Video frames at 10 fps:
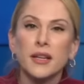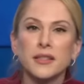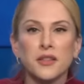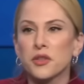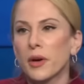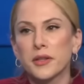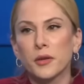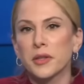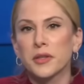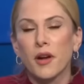has no idea
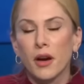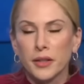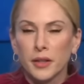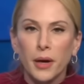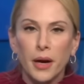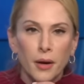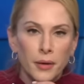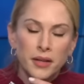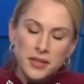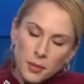what he's talking about.
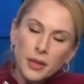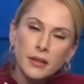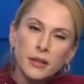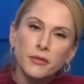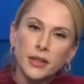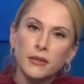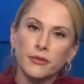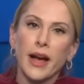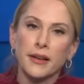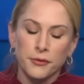Uh, some inconvenient
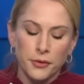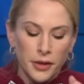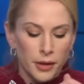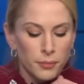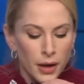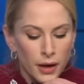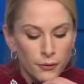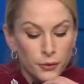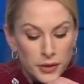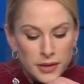facts for him. Uh,
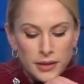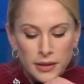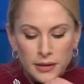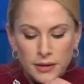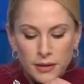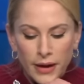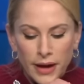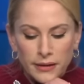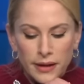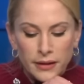for instance, the
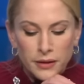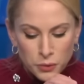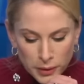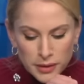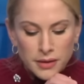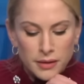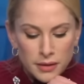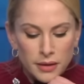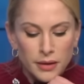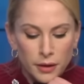fact that in
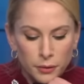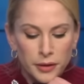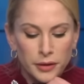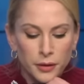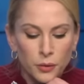2016, Hillary Clinton